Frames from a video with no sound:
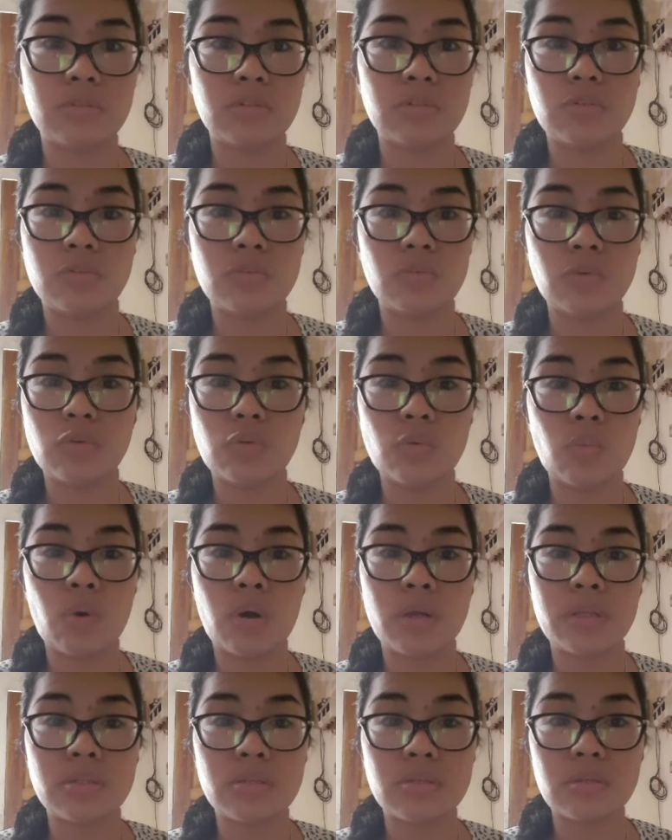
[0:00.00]
you
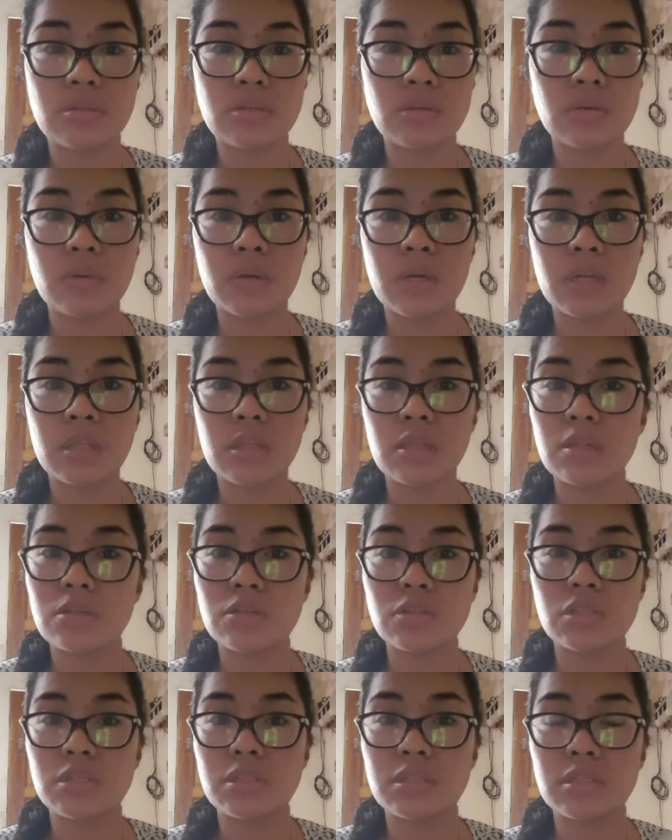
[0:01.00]
want to do it,
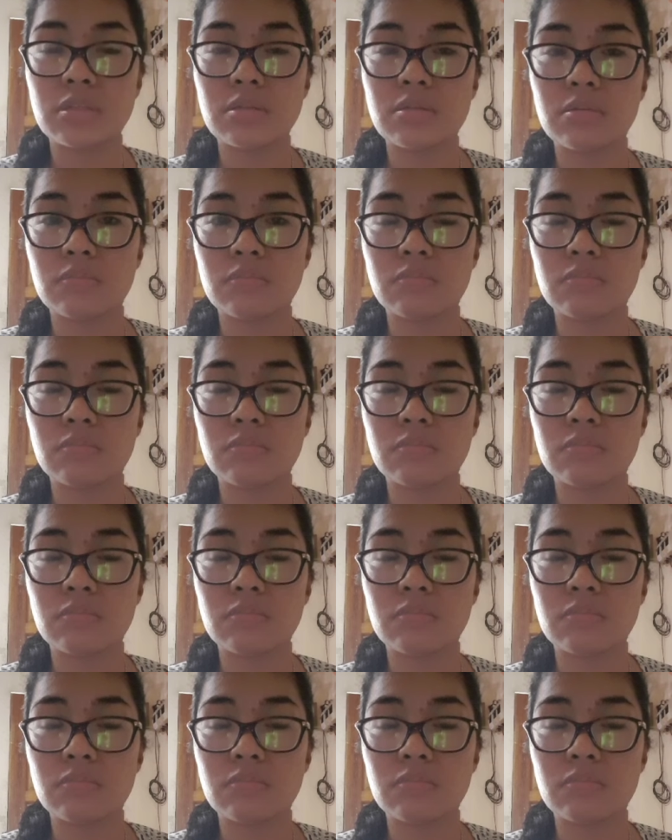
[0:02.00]
just